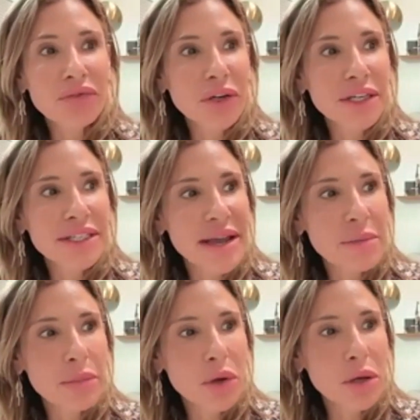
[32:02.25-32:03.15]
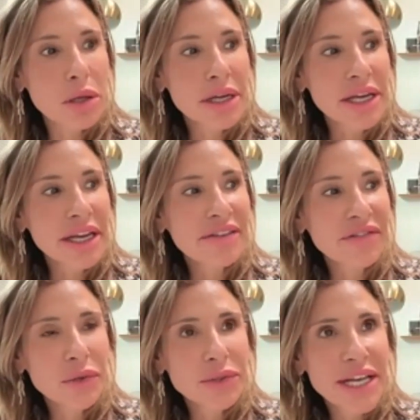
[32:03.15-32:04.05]
example, if
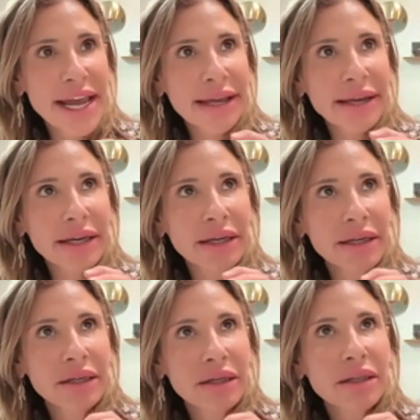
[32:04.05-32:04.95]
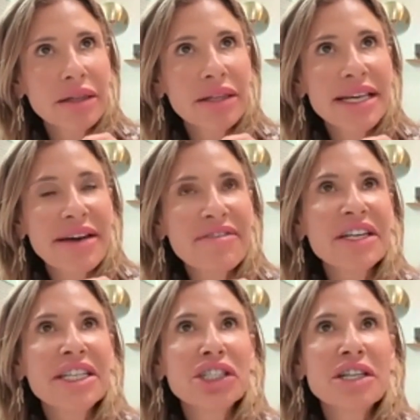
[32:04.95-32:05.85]
you take the
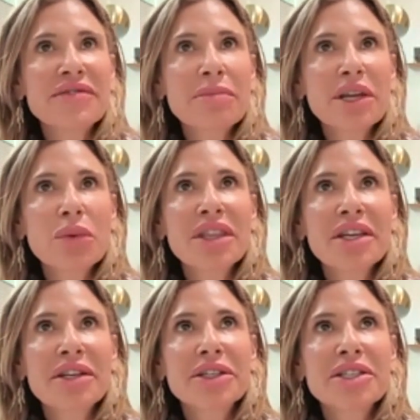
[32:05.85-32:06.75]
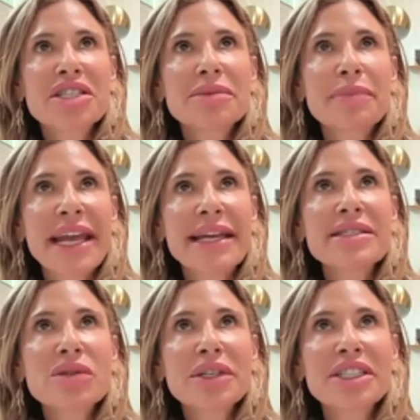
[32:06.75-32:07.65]
definition of something within your
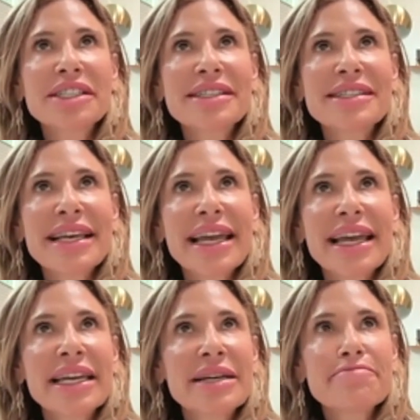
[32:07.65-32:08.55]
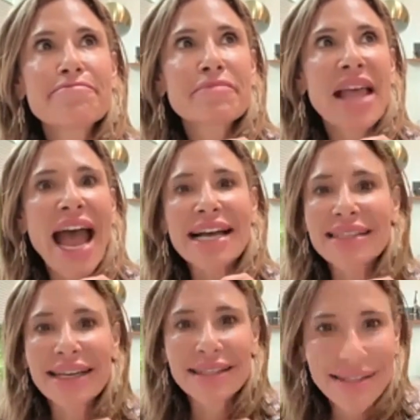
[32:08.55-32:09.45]
space, which is like
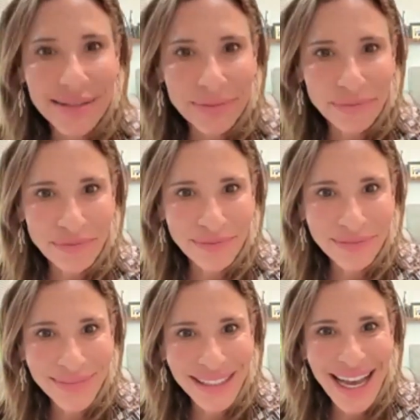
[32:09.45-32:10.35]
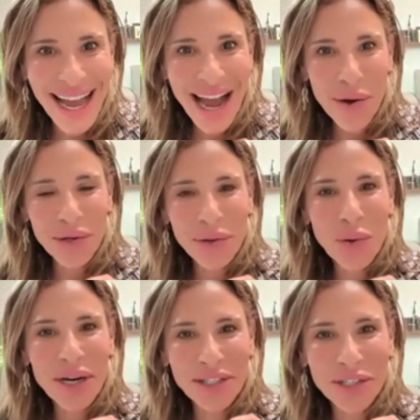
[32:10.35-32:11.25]
assets, how an
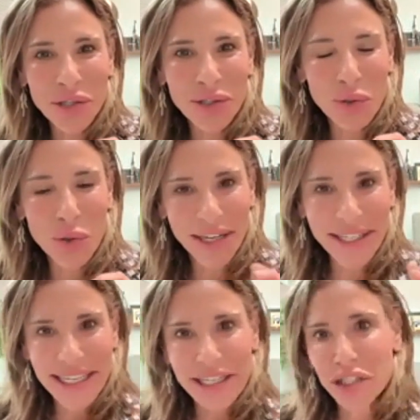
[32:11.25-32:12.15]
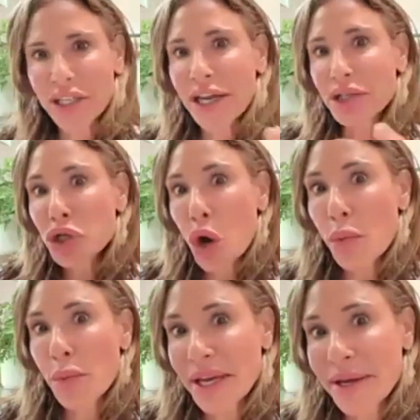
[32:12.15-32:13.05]
internal organization like
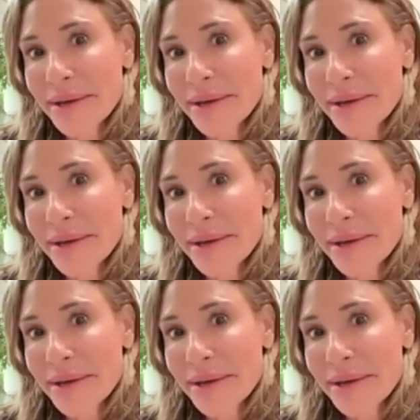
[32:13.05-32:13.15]
Adobe